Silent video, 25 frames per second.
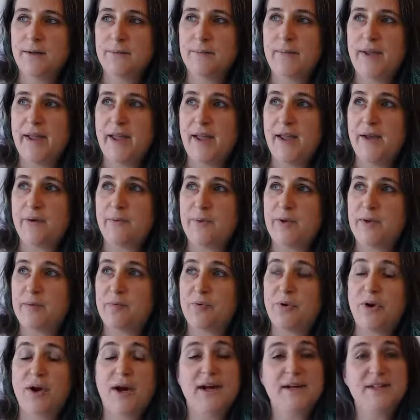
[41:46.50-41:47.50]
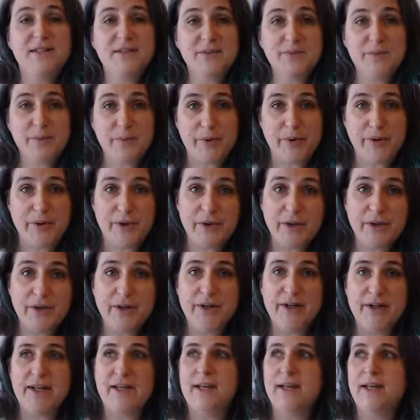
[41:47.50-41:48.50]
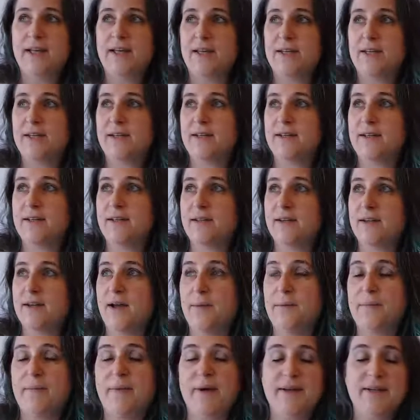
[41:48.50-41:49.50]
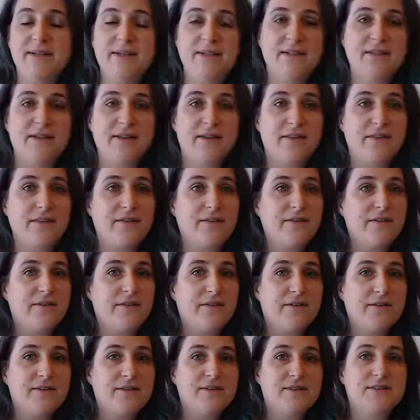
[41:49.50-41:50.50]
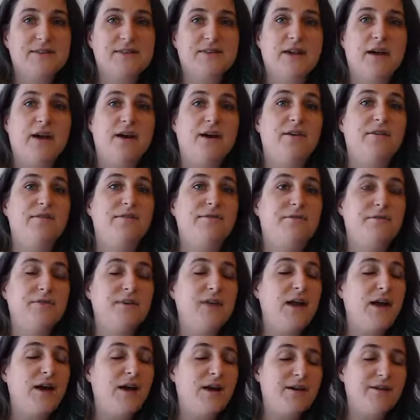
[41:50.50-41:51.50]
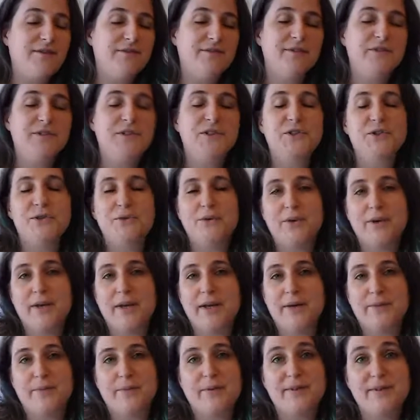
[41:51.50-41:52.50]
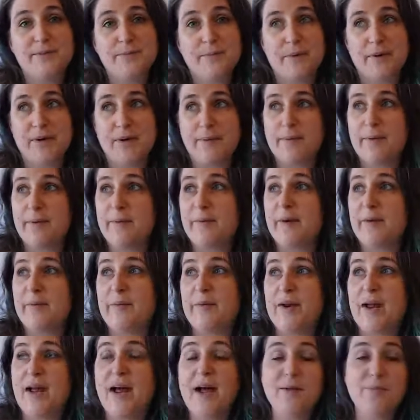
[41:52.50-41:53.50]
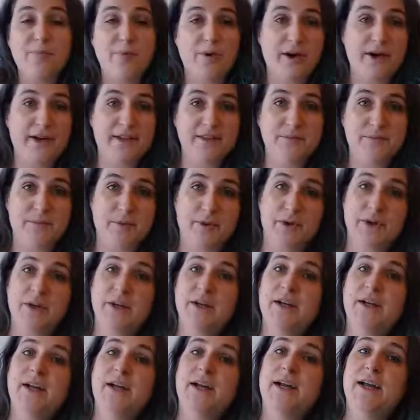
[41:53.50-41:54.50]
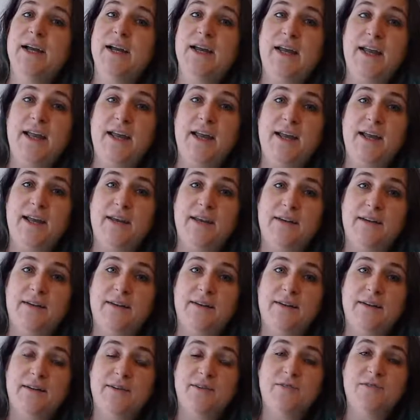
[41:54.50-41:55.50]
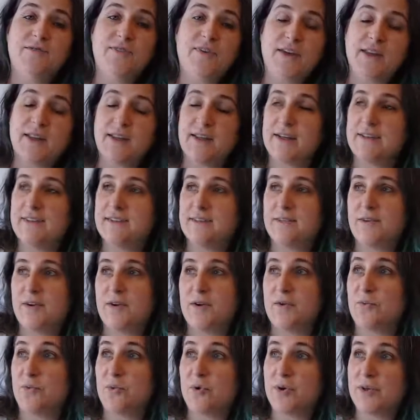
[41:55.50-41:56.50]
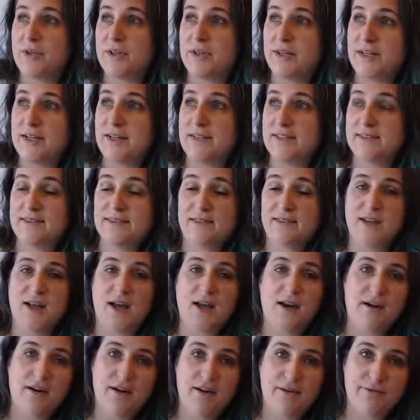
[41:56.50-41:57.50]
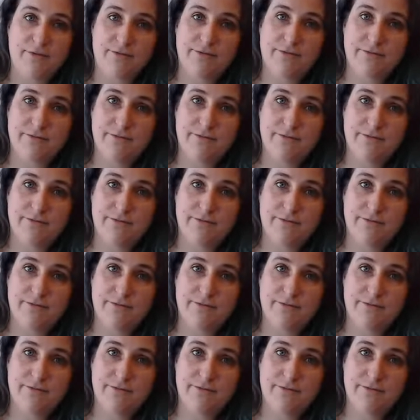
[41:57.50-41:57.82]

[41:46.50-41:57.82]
may we prosper in abundance of love and joy and wisdom. May we not prosper in feelings of unworthiness and not enough.